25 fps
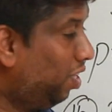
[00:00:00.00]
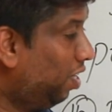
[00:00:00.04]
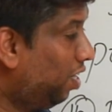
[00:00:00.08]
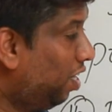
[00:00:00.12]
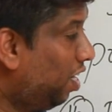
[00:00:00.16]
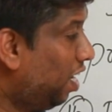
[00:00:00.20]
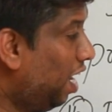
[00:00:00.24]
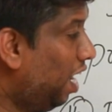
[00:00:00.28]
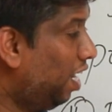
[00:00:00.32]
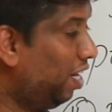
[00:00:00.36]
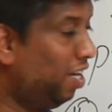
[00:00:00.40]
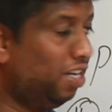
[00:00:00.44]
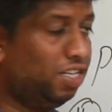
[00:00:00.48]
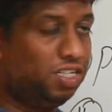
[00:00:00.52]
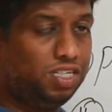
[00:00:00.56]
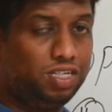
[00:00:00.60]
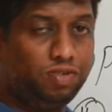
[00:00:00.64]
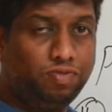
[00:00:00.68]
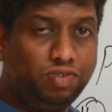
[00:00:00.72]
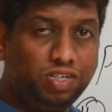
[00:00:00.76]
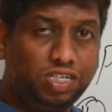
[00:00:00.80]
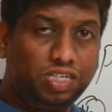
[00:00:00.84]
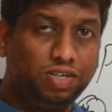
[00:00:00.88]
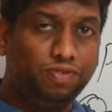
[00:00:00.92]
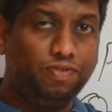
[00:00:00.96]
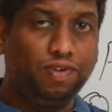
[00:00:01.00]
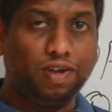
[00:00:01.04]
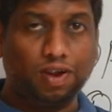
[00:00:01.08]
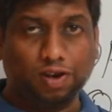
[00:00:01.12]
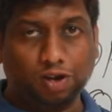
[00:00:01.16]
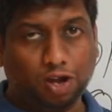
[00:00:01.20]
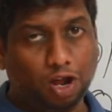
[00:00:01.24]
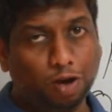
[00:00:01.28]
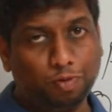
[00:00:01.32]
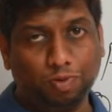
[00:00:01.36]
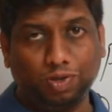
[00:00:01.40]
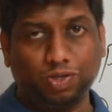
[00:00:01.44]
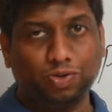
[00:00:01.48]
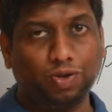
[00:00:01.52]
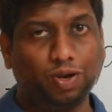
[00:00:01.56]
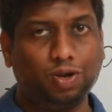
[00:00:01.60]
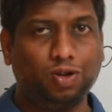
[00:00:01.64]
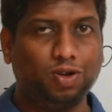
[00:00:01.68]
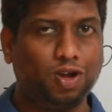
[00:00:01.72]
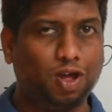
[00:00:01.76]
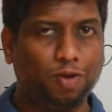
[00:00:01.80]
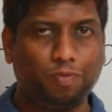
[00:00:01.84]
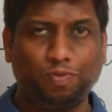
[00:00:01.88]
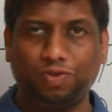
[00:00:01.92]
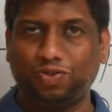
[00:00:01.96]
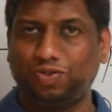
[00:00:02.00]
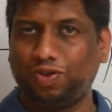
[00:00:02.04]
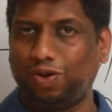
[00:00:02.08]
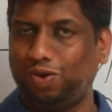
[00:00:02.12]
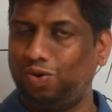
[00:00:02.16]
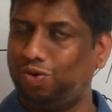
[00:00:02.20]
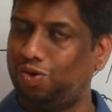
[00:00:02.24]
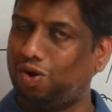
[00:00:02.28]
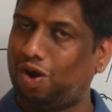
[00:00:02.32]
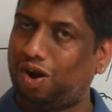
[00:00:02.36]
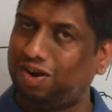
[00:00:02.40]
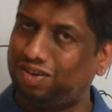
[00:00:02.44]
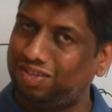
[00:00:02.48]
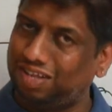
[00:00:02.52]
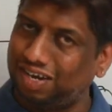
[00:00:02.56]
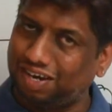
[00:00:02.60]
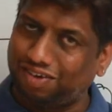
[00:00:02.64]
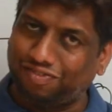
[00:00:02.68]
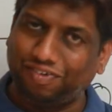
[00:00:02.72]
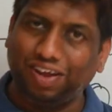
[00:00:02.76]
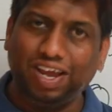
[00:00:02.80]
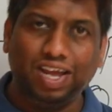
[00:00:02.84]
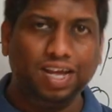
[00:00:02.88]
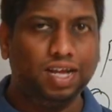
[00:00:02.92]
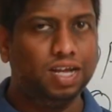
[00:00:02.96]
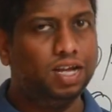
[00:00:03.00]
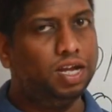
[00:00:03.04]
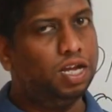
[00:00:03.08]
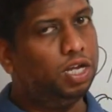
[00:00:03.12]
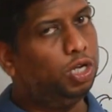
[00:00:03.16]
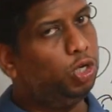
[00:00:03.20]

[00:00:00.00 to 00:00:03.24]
thinking I'll get GV or garbage value. Not that way.